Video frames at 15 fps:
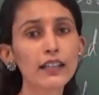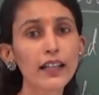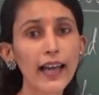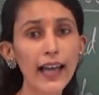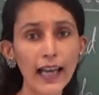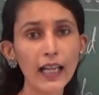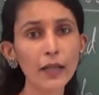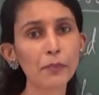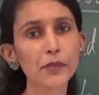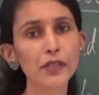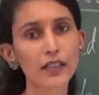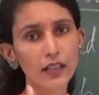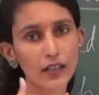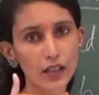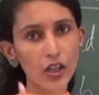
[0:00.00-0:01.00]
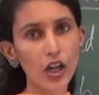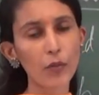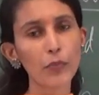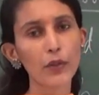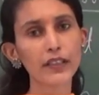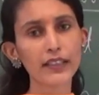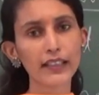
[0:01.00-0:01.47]
helped
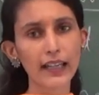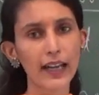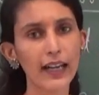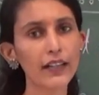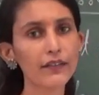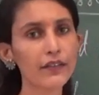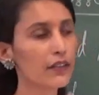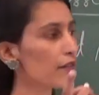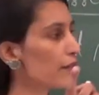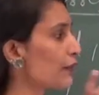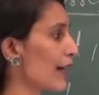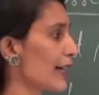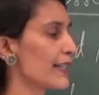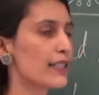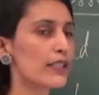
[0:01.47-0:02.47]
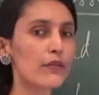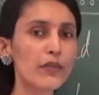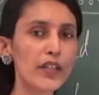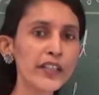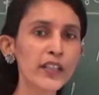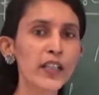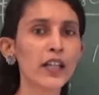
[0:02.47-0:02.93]
Robert Clive fight
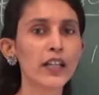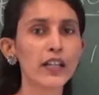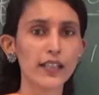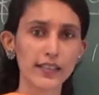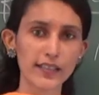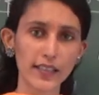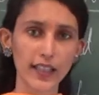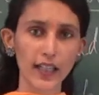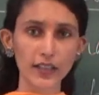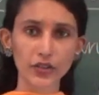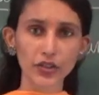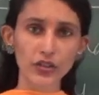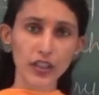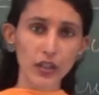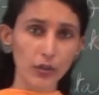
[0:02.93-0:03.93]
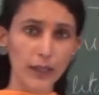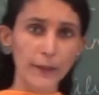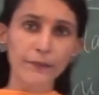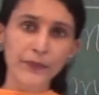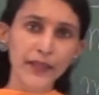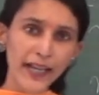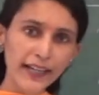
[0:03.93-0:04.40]
with Siraj ud-Daula.
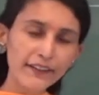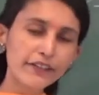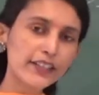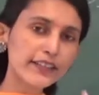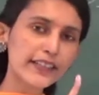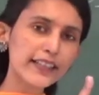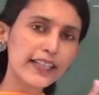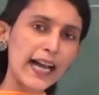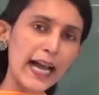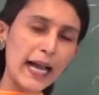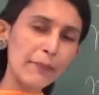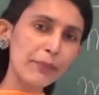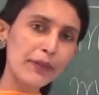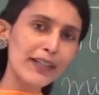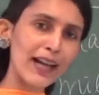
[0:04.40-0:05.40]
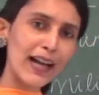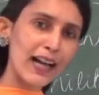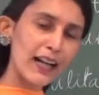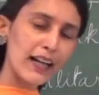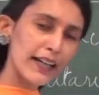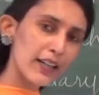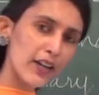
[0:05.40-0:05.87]
Everything happened
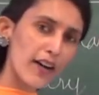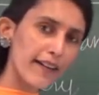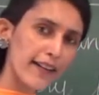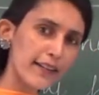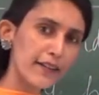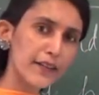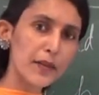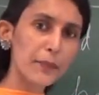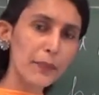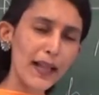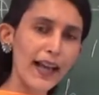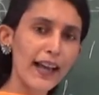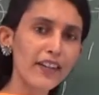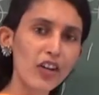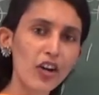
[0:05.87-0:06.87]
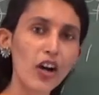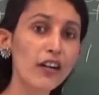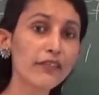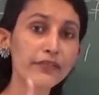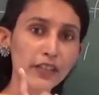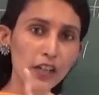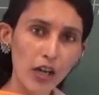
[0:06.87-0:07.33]
according to the plan
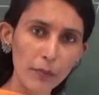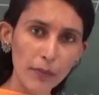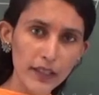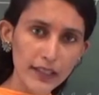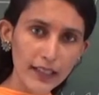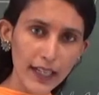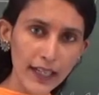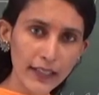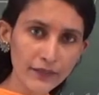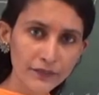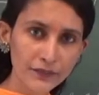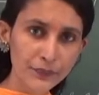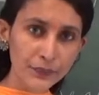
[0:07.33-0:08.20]
of Robert Clive,